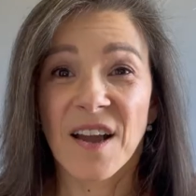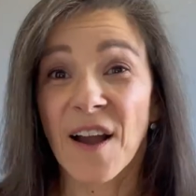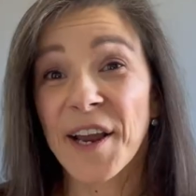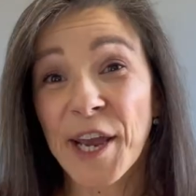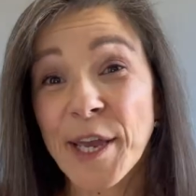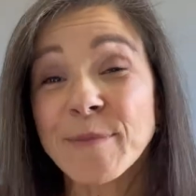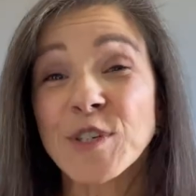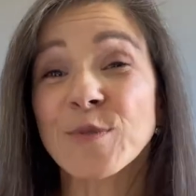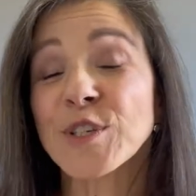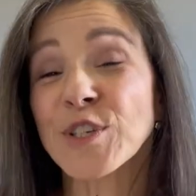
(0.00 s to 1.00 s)
I aim
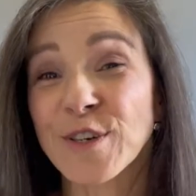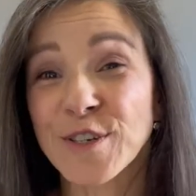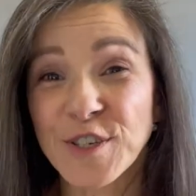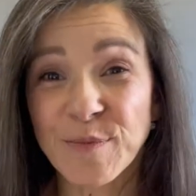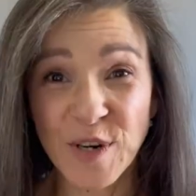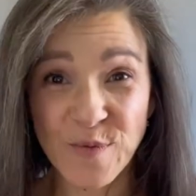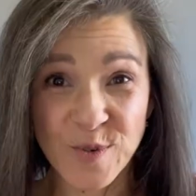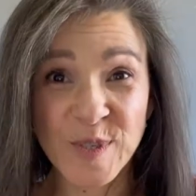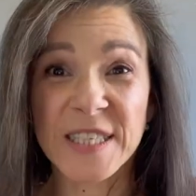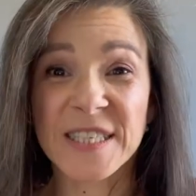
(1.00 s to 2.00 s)
to return to my
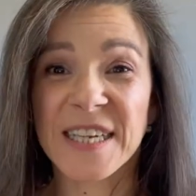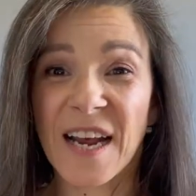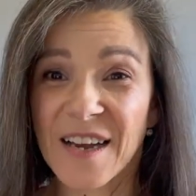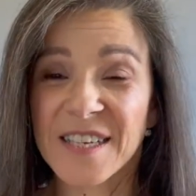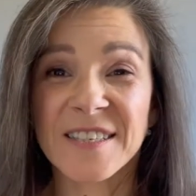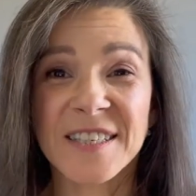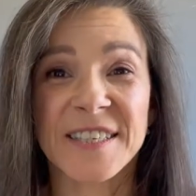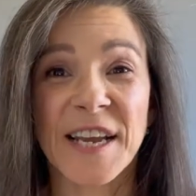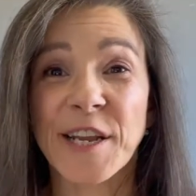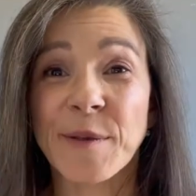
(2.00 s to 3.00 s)
roots as an
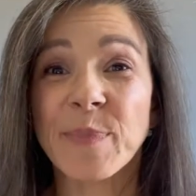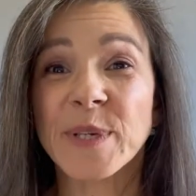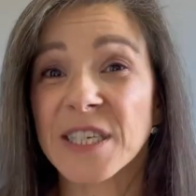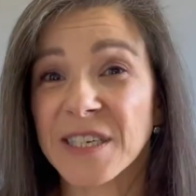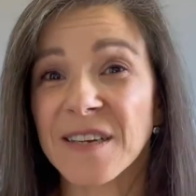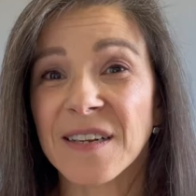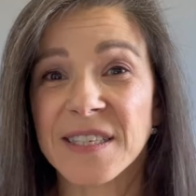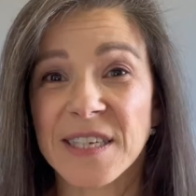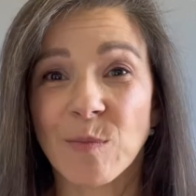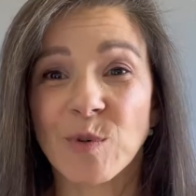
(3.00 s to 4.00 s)
artist, and in particular
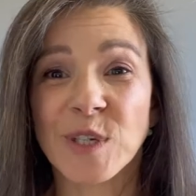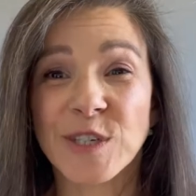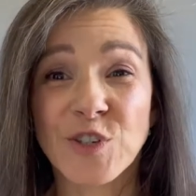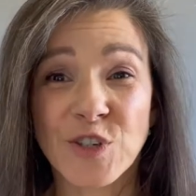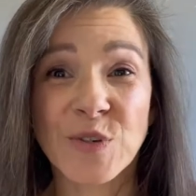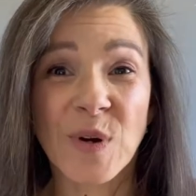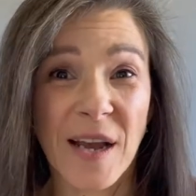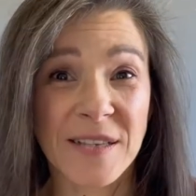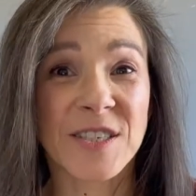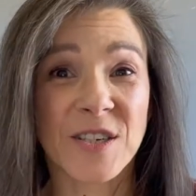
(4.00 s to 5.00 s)
dabble in two
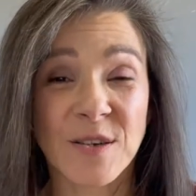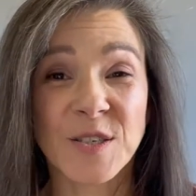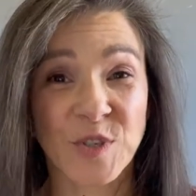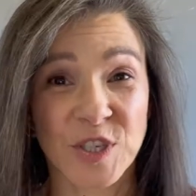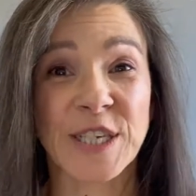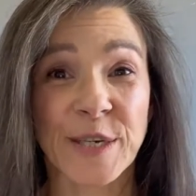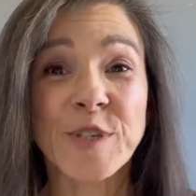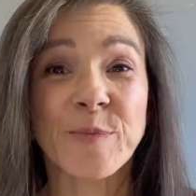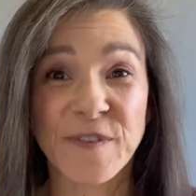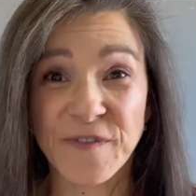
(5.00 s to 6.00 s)
art styles which seem
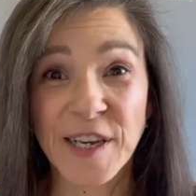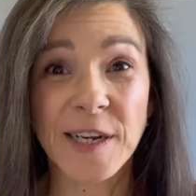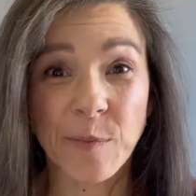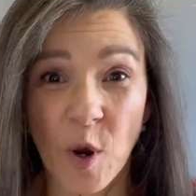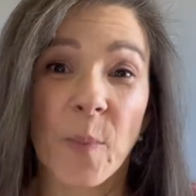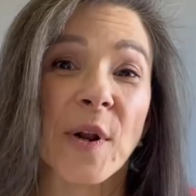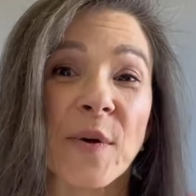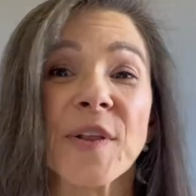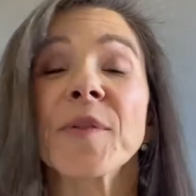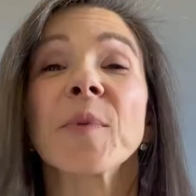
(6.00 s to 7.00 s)
to be fairly popular
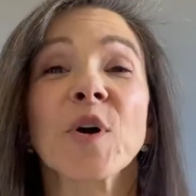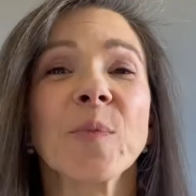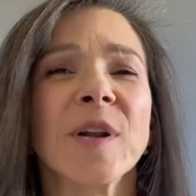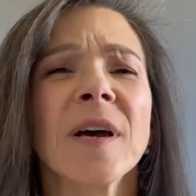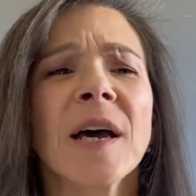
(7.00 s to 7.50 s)
at the moment.